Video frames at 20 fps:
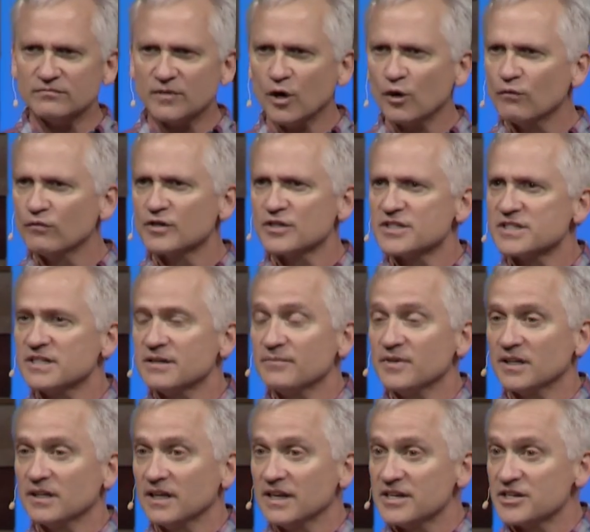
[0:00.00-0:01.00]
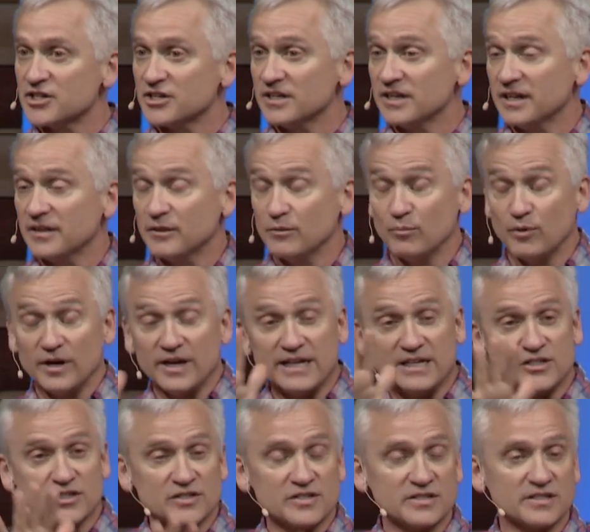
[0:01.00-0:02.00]
overstimulation, and the brain
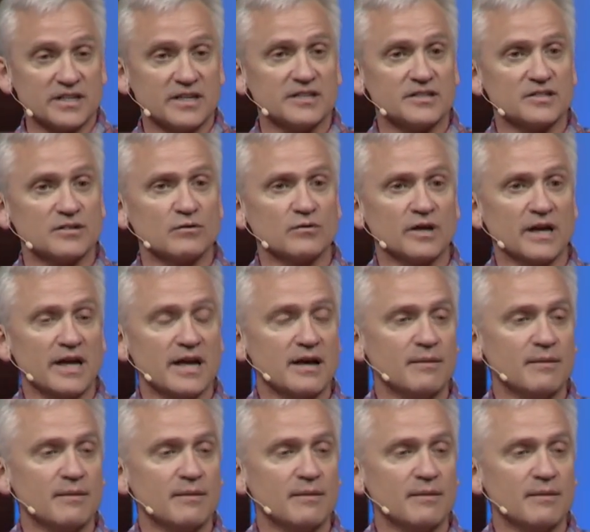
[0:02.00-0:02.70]
just says, okay,